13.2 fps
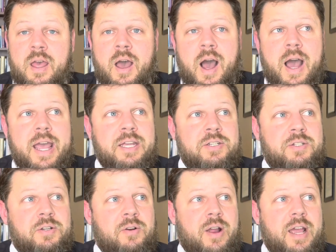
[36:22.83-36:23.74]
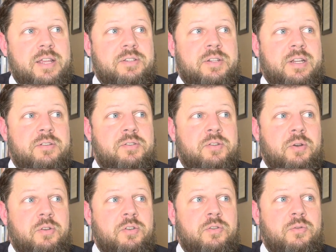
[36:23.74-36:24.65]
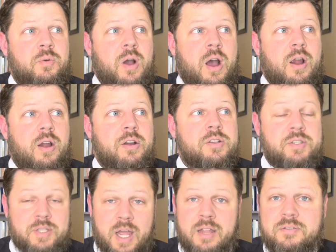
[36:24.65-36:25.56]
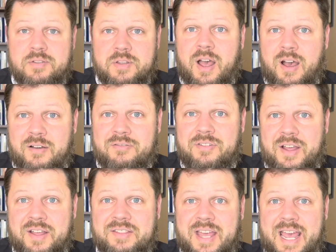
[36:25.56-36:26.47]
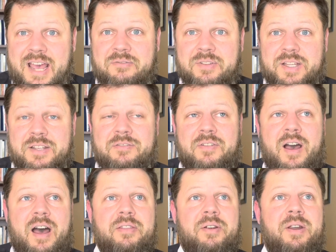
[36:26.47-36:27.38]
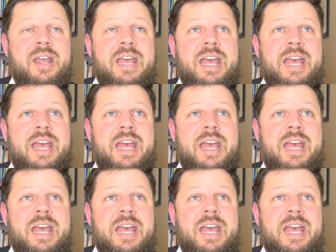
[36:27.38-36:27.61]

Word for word: uh, into Christ, and so you are sons of the Heavenly Father.